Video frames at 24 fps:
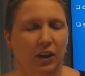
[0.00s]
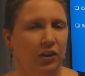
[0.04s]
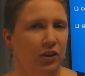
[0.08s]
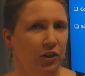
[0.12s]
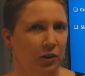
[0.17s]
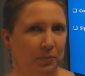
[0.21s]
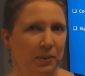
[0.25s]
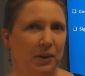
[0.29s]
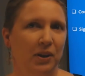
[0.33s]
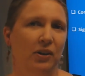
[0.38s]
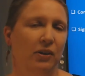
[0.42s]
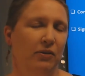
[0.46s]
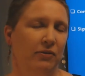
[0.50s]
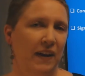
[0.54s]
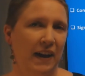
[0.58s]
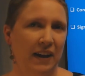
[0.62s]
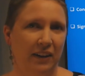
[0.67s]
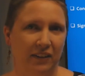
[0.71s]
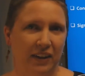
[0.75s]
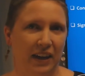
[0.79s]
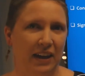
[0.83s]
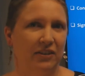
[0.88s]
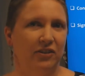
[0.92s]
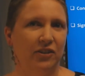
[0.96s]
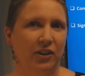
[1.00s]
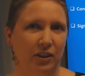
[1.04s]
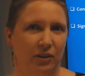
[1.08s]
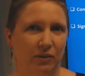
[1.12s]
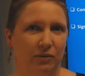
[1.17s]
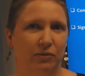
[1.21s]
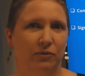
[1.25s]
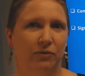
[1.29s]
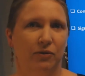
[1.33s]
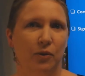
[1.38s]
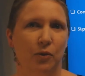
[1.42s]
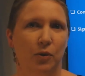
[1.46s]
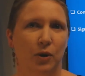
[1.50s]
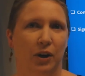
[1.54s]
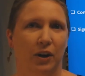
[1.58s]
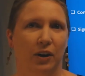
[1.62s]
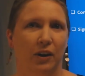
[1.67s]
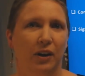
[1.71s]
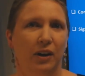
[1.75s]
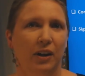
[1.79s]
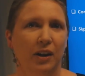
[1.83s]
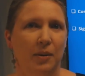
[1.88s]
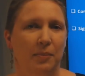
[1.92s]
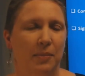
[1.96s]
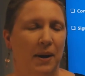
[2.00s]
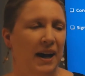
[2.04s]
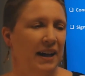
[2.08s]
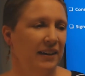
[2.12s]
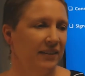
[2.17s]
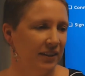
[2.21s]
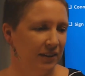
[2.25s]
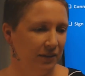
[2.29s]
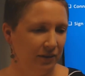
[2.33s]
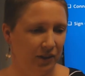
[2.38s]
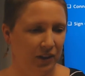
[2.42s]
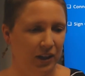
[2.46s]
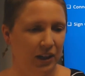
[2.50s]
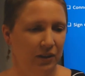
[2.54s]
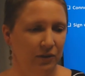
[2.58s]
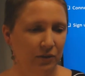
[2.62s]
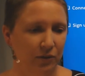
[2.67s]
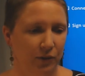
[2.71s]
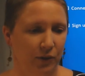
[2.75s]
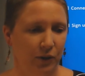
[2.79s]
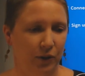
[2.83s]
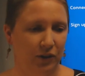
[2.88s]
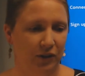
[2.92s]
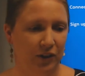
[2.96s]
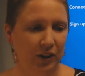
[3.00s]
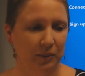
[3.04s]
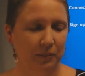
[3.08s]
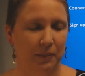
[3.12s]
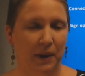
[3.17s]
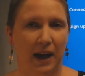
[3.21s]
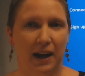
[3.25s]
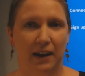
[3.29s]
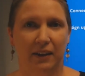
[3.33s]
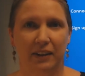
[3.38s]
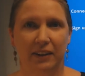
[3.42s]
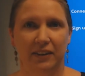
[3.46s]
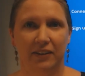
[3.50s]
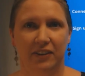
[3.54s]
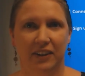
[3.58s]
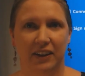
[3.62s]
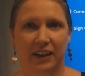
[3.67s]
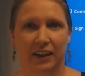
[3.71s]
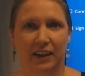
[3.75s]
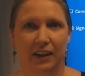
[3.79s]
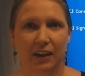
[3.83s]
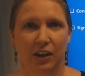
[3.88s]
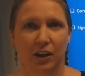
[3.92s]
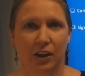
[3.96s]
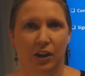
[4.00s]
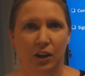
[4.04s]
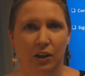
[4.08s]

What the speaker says: build a foundation for positively influencing policy